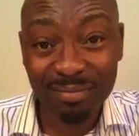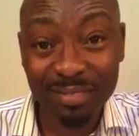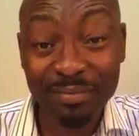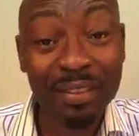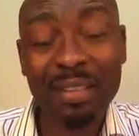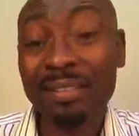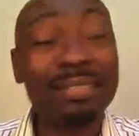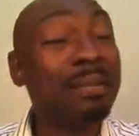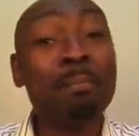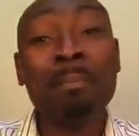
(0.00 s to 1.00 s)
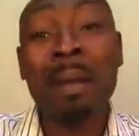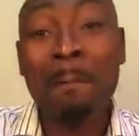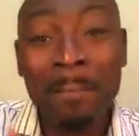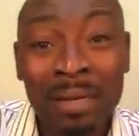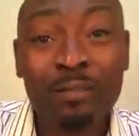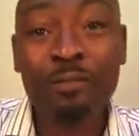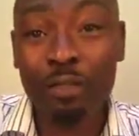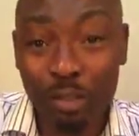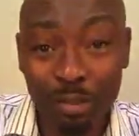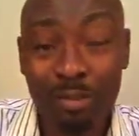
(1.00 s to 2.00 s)
In fact, it's the mammal
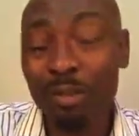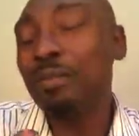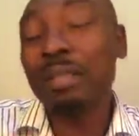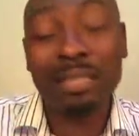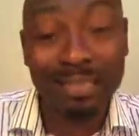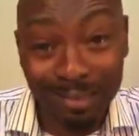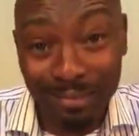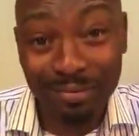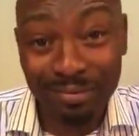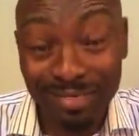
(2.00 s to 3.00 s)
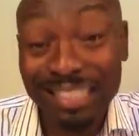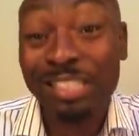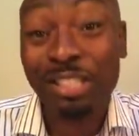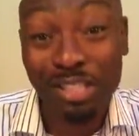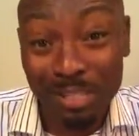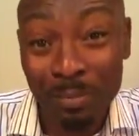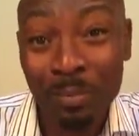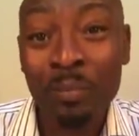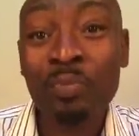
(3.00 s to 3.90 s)
version of a dove, a sheep.